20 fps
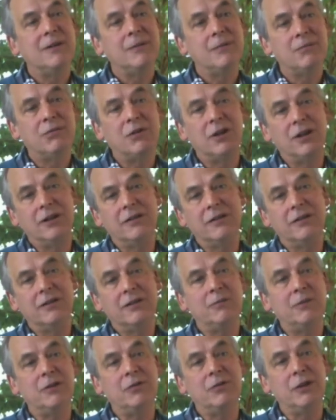run
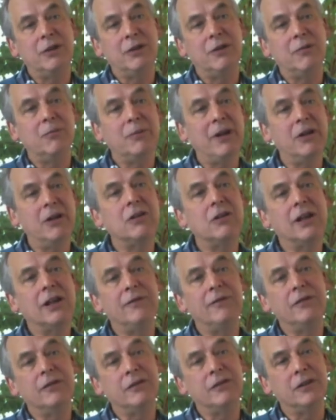between the metal
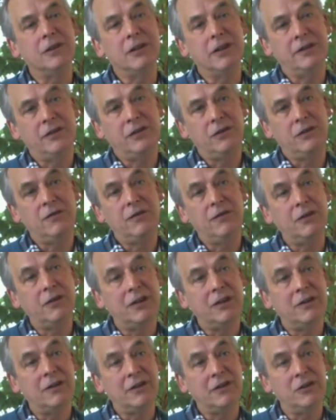levels unless you
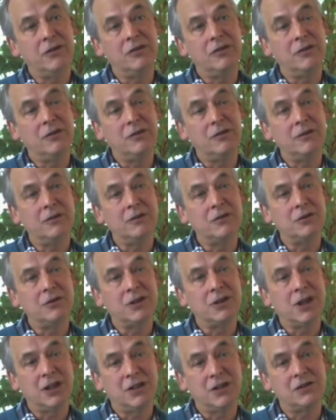unless you
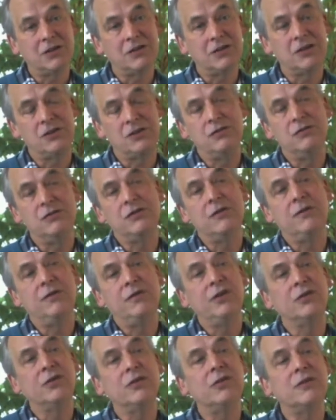consciously choose to
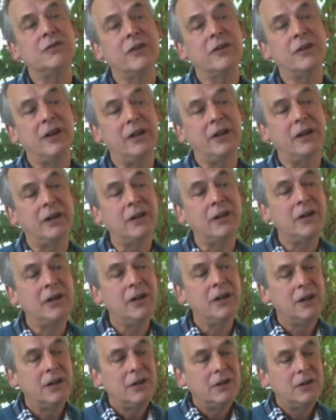filter for that.
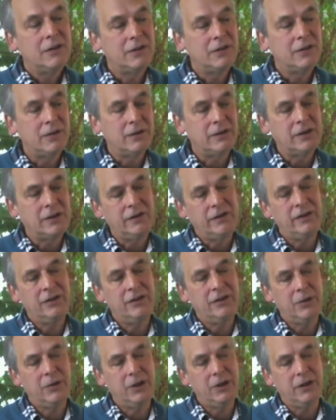So it's easy to
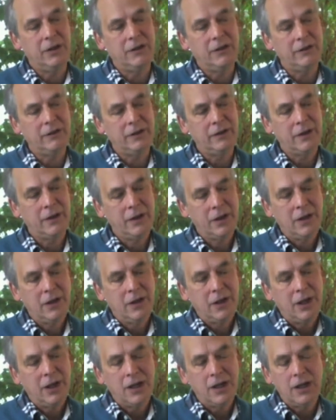miss.
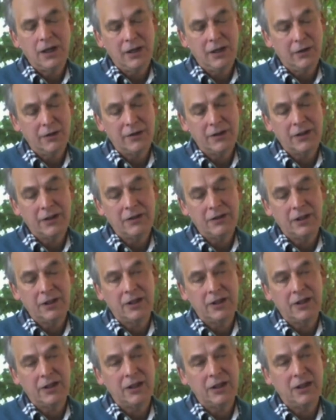Uh,
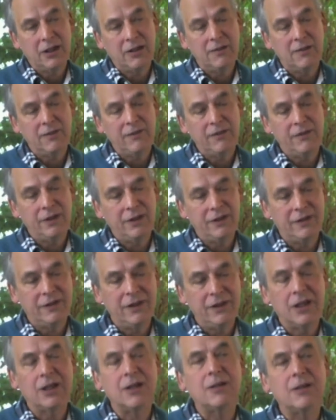healthcare.gov is
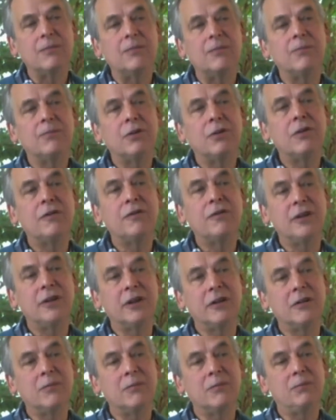not
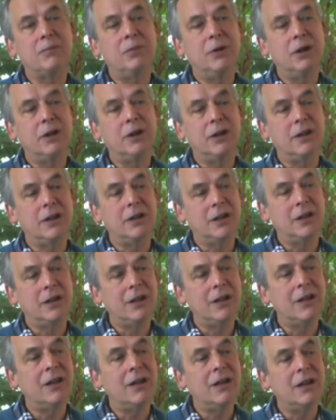perfect, but
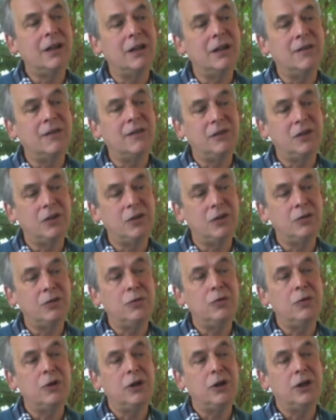if
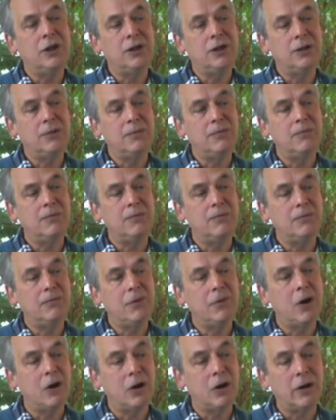you um,
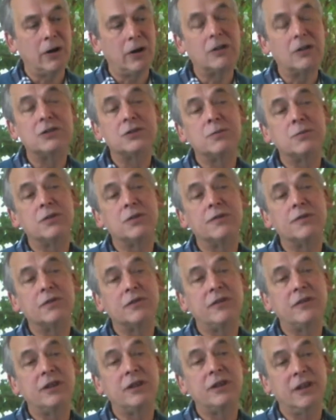are eligible for
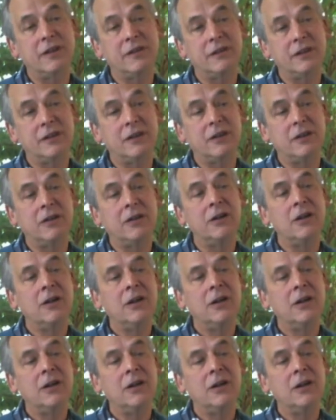CSR